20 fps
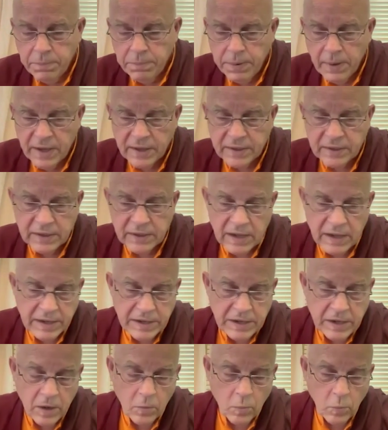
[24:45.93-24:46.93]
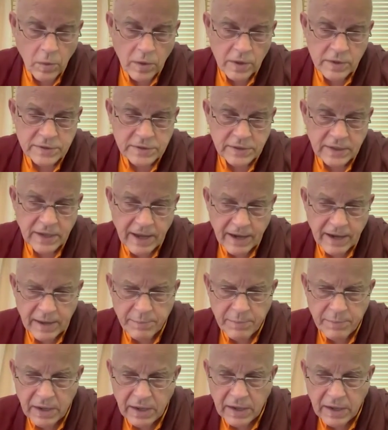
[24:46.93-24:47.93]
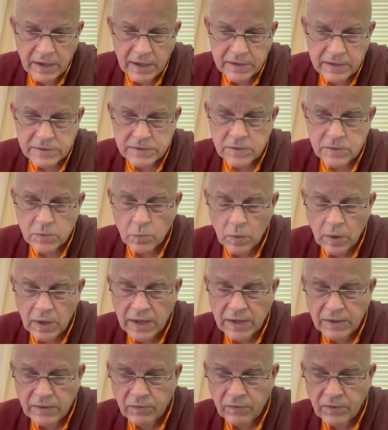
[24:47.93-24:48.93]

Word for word: but your worst enemy is the one